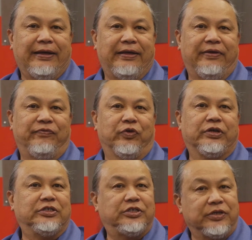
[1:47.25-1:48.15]
If you're
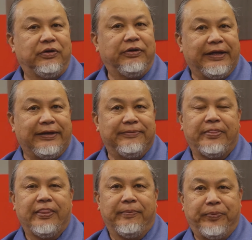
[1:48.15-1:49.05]
considering
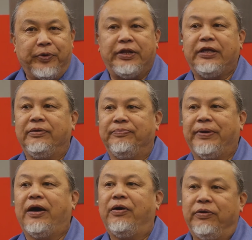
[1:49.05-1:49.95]
putting
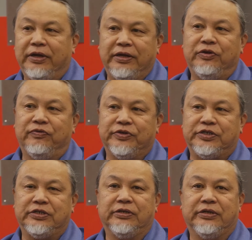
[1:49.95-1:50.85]
power in your
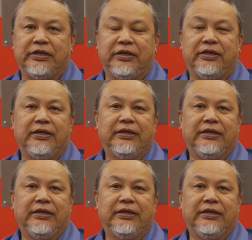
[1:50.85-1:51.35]
facility,